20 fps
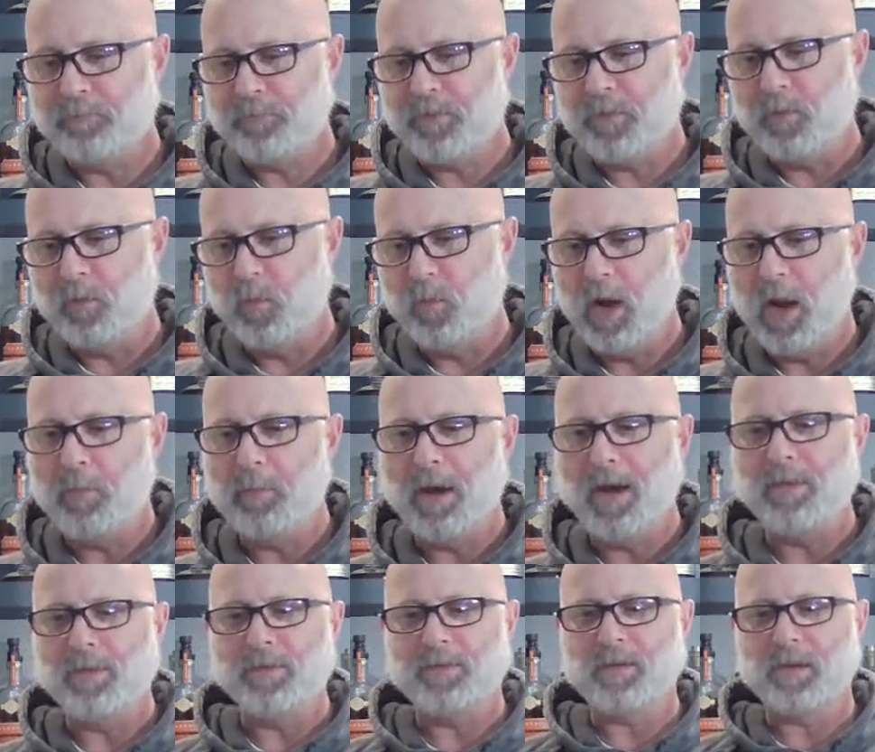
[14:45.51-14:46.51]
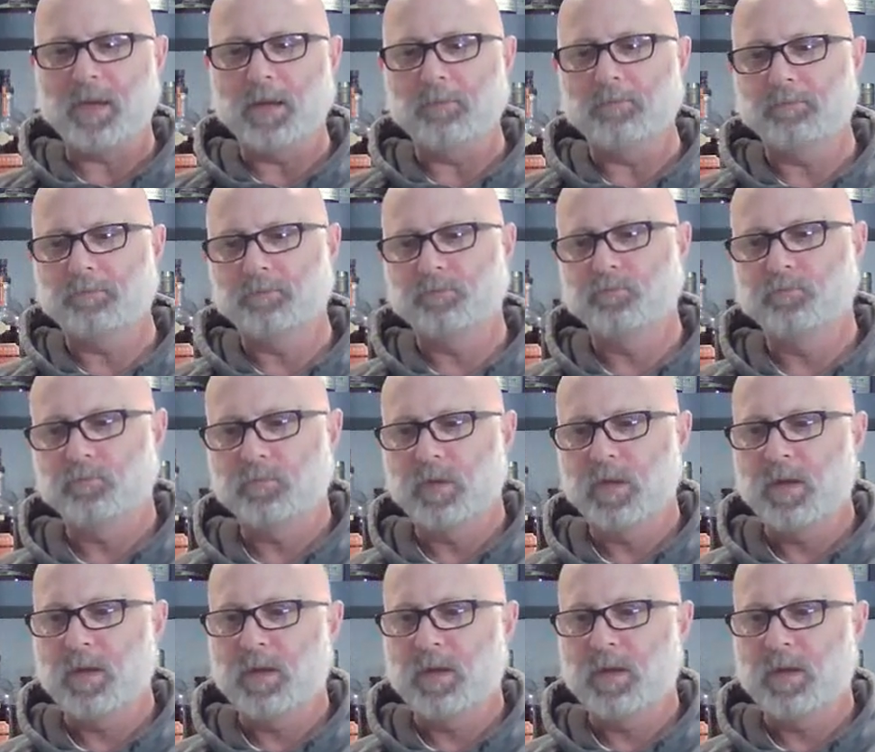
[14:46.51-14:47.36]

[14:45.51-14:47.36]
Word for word: all right, would I buy these again?